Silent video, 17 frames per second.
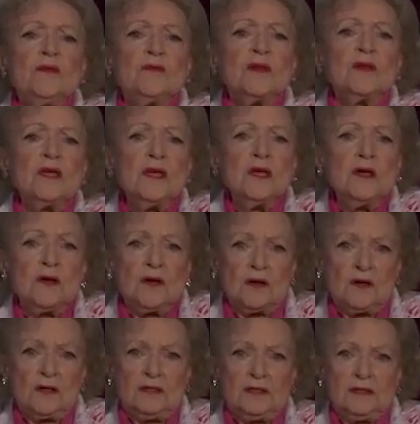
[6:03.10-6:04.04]
more news of
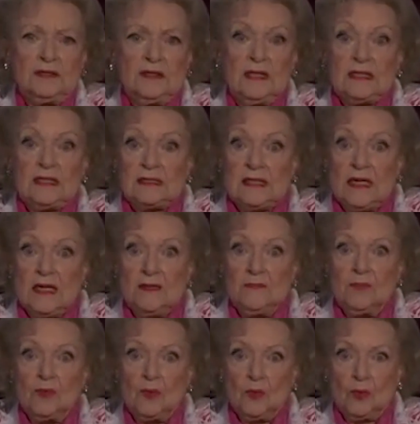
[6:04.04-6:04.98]
all the Hallmark
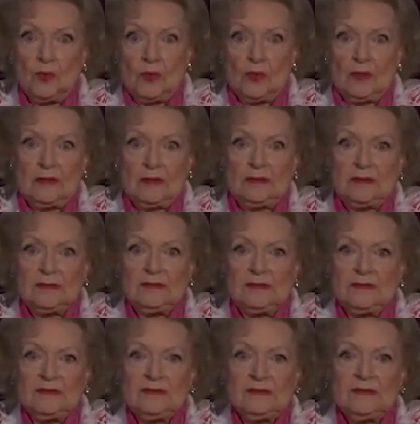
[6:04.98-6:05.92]
movies and series as
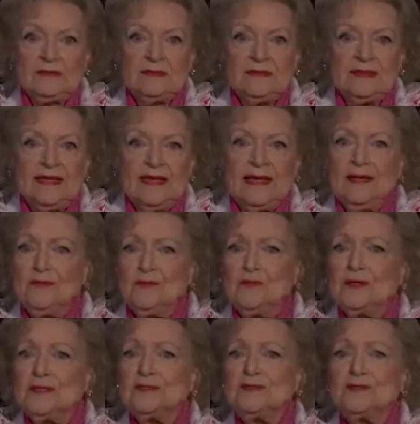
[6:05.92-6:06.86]
it comes in.
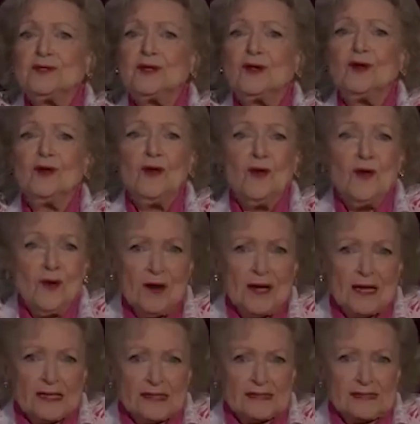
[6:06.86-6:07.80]
We will also
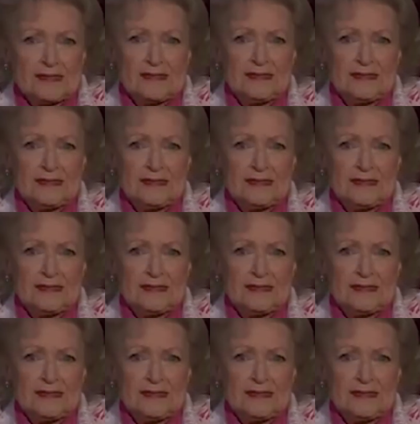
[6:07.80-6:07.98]
have all the